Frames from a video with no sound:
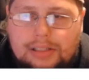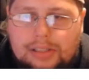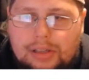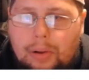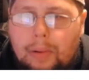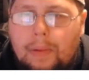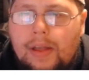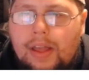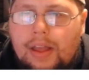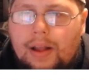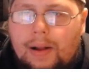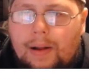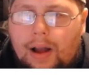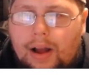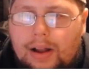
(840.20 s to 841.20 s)
So
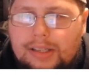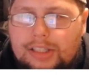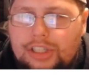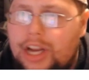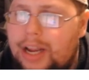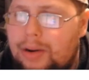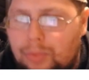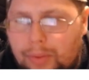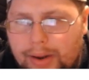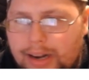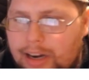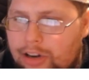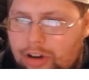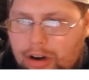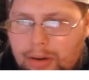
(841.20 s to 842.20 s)
Jaden Reed,
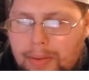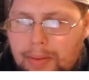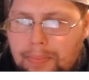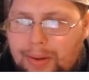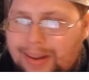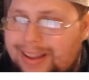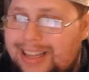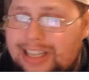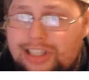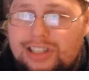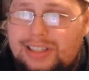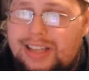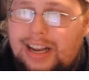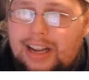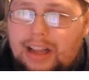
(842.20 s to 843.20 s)
a tournament play. He's
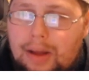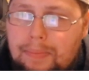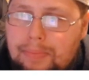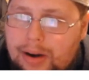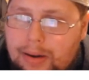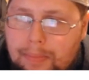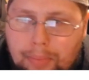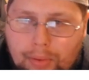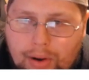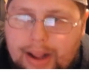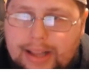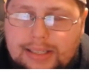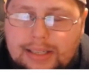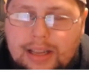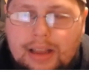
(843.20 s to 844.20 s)
just getting up there in
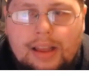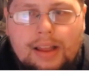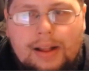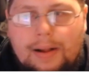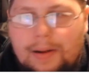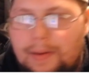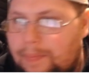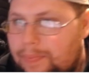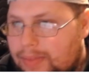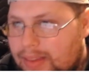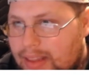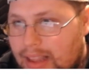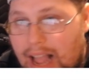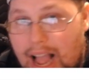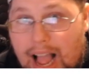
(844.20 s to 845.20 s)
price.
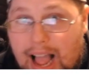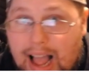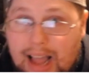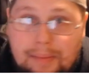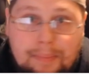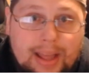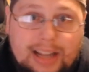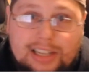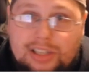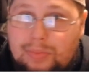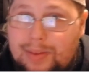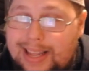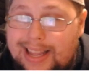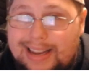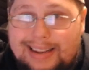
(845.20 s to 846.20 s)
I imagine we
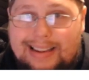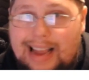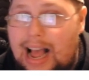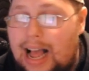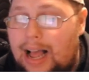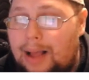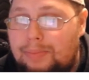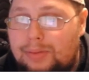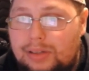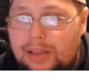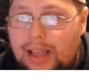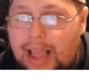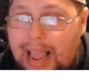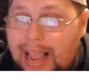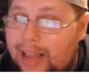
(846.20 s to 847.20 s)
get Dobbs
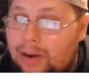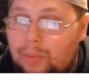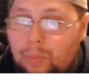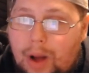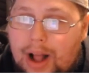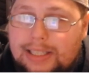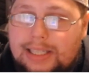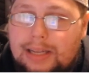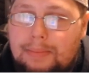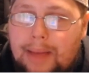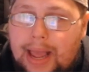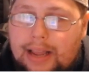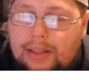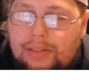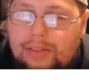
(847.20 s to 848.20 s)
and Watson
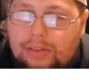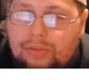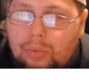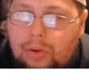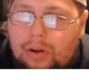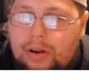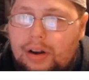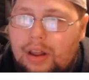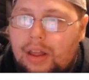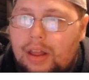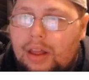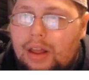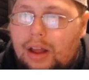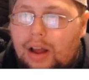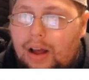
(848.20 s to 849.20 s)
back in this one.
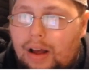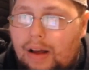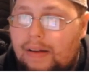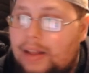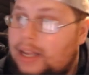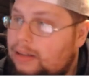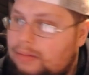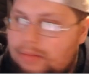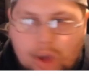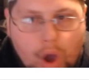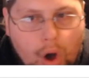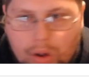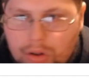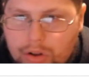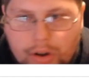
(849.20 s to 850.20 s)

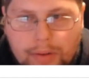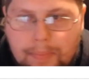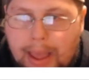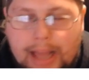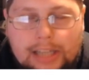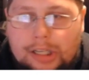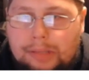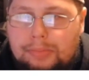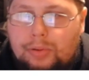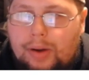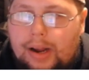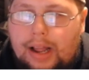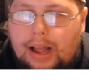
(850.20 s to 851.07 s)
All good matchups, right?